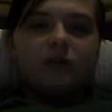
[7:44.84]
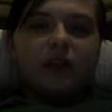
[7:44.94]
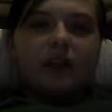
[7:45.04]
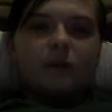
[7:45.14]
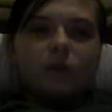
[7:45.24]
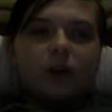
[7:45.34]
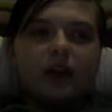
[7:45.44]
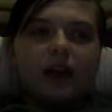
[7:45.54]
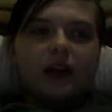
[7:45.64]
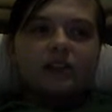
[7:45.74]
where I
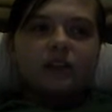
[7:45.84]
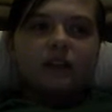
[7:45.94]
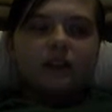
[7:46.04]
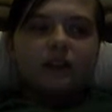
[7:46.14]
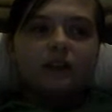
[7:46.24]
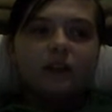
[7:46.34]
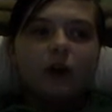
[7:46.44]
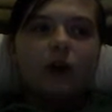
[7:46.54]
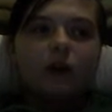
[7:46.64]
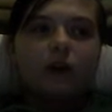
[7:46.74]
actually got
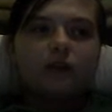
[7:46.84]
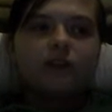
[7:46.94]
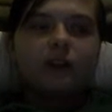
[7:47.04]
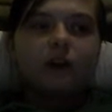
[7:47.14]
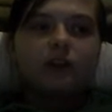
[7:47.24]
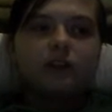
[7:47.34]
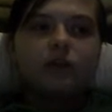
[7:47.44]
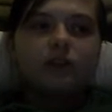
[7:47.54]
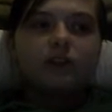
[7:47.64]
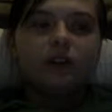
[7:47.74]
off and got in
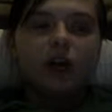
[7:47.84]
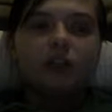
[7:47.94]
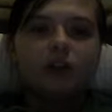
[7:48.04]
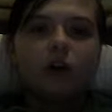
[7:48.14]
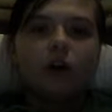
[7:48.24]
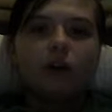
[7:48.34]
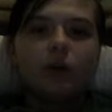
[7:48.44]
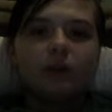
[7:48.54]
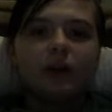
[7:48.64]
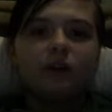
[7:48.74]
the car with my
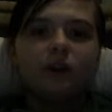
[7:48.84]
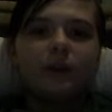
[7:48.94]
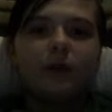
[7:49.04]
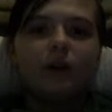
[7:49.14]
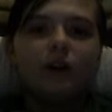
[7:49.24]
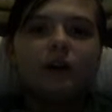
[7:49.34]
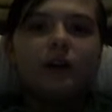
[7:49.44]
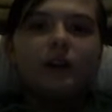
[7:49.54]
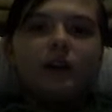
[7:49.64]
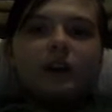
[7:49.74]
grandpa,
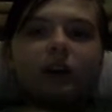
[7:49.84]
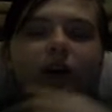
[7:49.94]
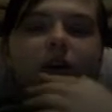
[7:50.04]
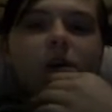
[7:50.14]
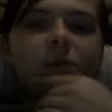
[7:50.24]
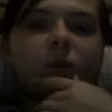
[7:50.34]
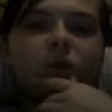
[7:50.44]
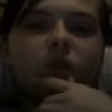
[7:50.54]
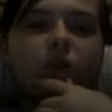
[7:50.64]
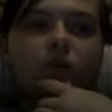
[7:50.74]
it was too
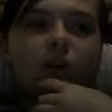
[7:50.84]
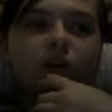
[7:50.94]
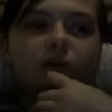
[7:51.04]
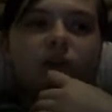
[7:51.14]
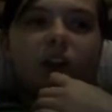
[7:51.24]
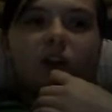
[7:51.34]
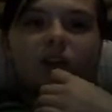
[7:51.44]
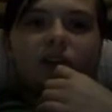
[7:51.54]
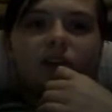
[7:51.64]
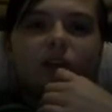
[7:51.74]
far. So Sherry didn't
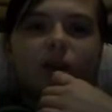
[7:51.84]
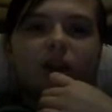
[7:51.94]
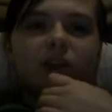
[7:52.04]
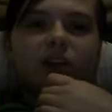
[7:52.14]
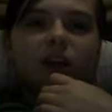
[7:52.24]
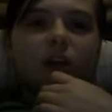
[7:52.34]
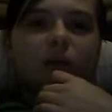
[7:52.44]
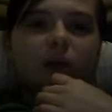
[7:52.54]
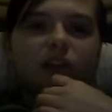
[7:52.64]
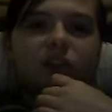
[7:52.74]
directly tell him like
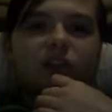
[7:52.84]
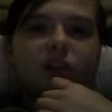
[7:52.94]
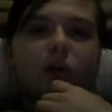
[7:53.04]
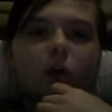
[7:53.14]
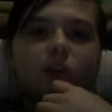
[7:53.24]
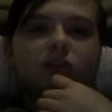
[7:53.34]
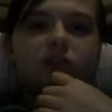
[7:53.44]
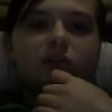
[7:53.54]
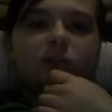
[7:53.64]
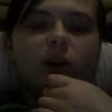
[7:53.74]
she did Austin's
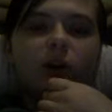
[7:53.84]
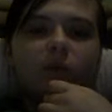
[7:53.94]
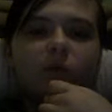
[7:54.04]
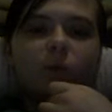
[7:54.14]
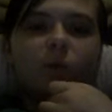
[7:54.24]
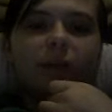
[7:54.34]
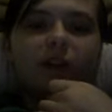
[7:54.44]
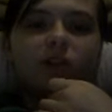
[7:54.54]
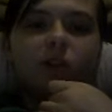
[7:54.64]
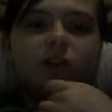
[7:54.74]
mom, because
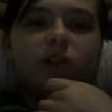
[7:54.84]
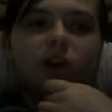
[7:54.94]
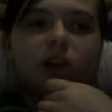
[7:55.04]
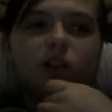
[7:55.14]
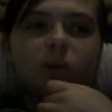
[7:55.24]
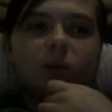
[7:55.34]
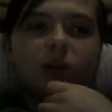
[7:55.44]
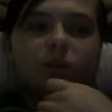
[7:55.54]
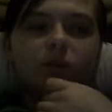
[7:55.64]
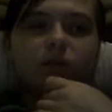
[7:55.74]
Austin got dropped
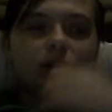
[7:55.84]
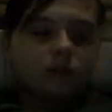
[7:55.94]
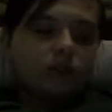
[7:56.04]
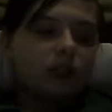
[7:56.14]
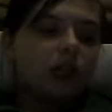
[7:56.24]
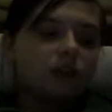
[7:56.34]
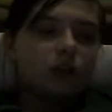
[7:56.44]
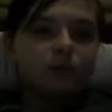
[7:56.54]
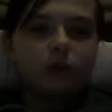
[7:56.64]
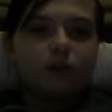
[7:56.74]

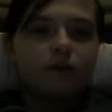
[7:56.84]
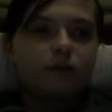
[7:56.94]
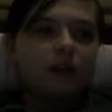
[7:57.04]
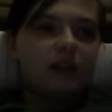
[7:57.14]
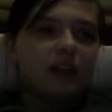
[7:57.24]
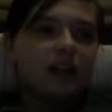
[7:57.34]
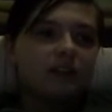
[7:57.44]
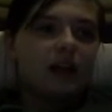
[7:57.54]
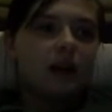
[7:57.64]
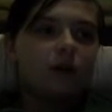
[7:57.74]
off directly at his
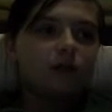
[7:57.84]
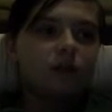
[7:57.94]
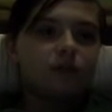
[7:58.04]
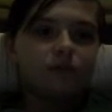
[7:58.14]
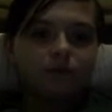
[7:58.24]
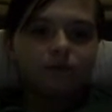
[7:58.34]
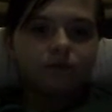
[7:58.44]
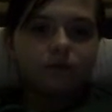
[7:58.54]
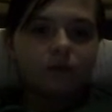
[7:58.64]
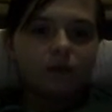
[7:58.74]
house.
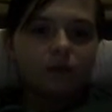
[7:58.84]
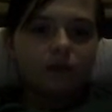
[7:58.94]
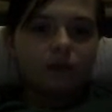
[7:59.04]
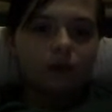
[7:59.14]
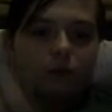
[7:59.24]
Hold up.